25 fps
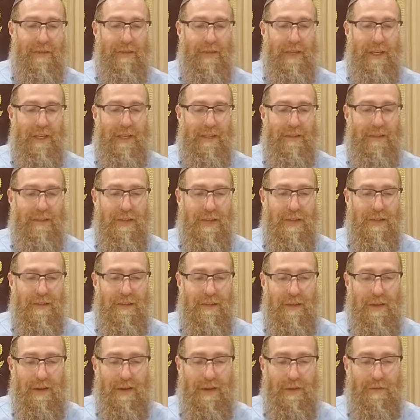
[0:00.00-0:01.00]
the incense
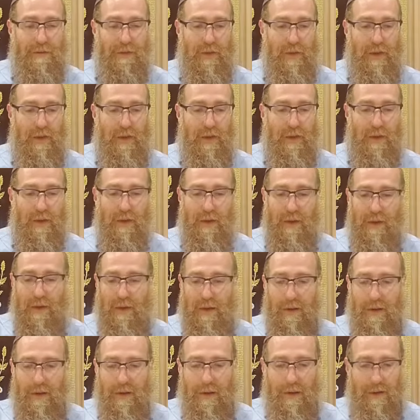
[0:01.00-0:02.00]
of the
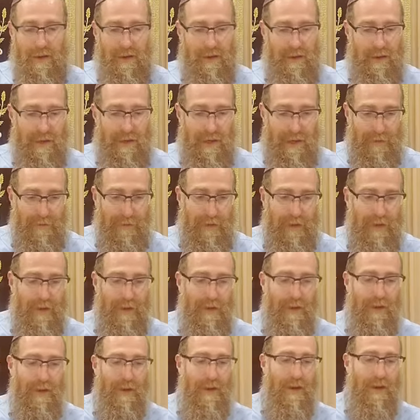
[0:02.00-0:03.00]
evening,
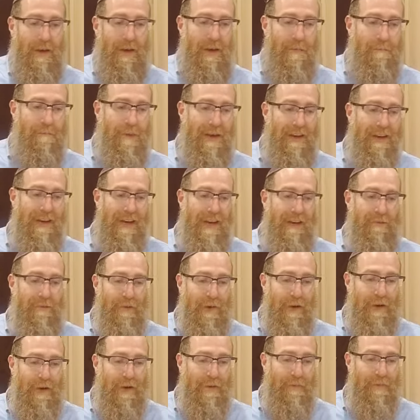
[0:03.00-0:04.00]
Ben
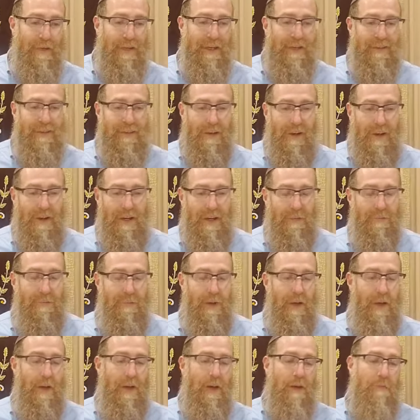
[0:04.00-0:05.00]
Evarim Lanesachim,
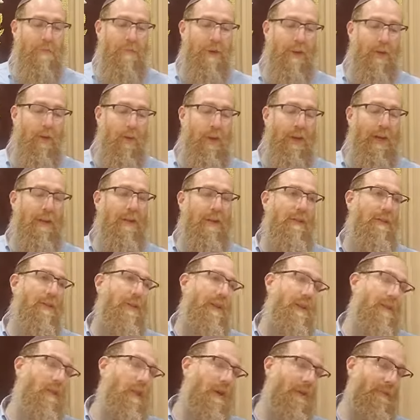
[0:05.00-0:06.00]
between
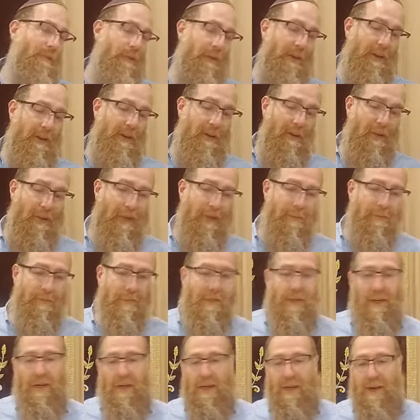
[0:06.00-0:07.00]
the offering of the limbs
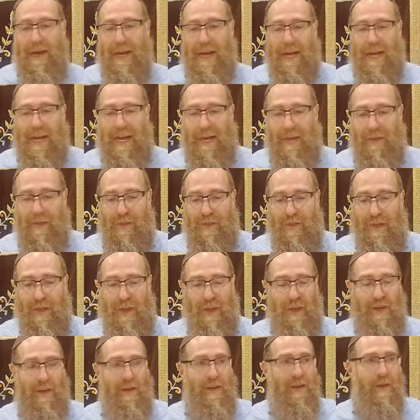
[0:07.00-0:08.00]
and
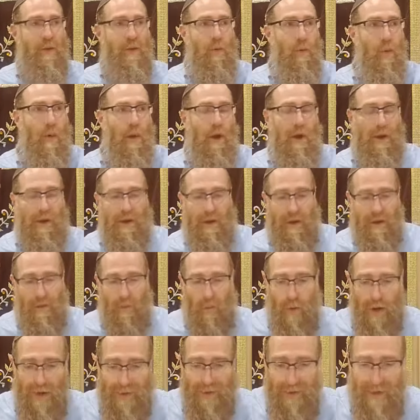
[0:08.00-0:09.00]
the
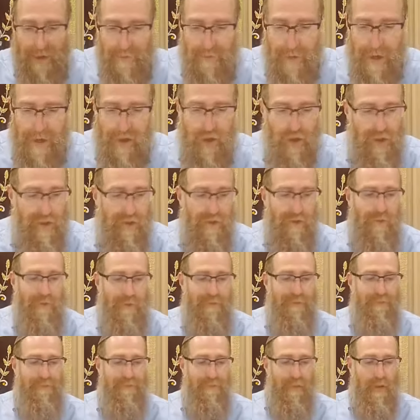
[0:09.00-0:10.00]
wine libations.
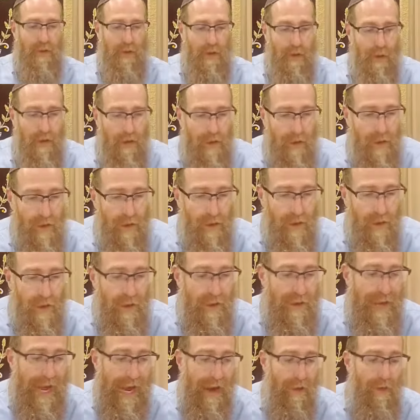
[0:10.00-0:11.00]

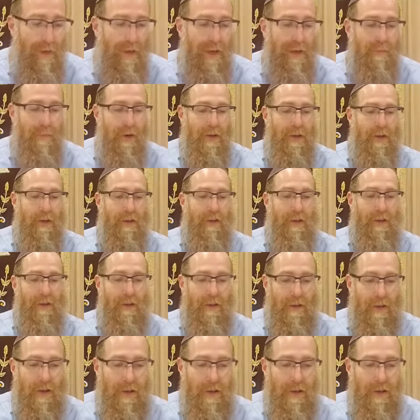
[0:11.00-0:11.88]
Now, now we're going